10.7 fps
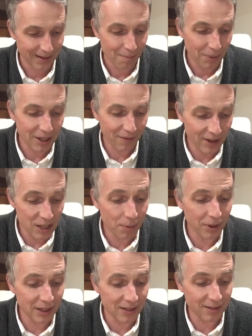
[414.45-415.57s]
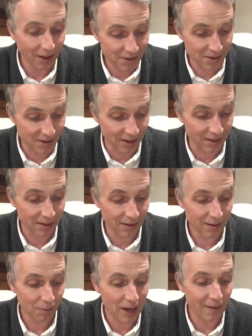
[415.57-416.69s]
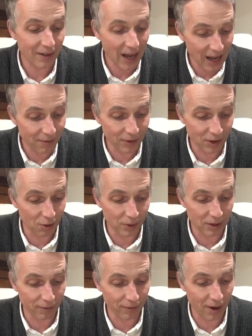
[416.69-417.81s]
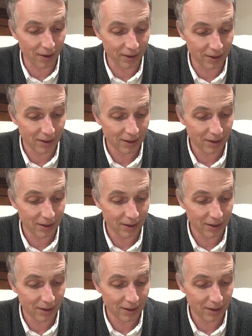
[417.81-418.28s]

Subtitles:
But if anybody does sin, we have an advocate with the Father,